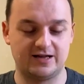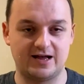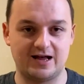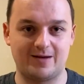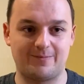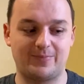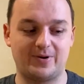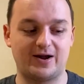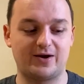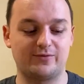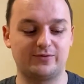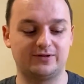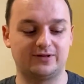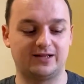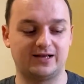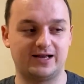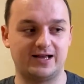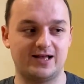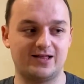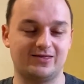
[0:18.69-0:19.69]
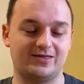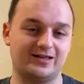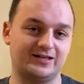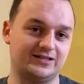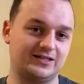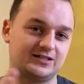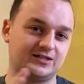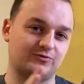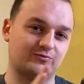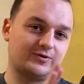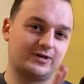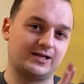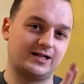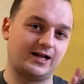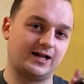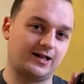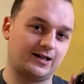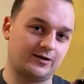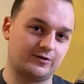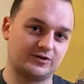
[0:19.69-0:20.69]
Apparently, this is a really
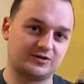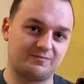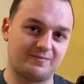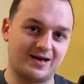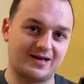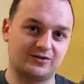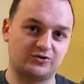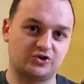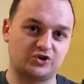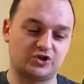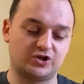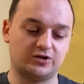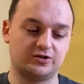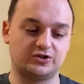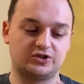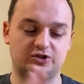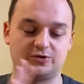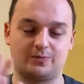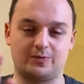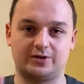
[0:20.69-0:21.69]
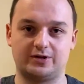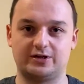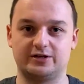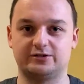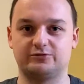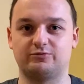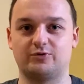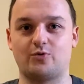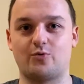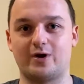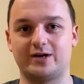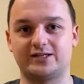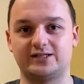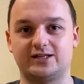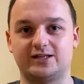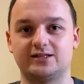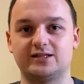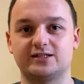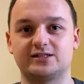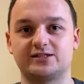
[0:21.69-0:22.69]
close match. Someone has
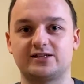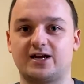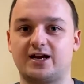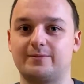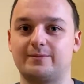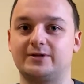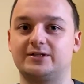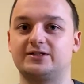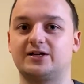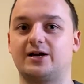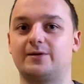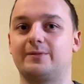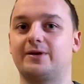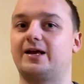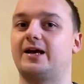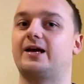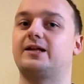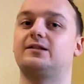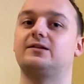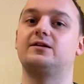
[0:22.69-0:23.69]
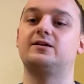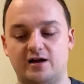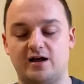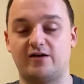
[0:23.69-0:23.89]
requested this time and time again.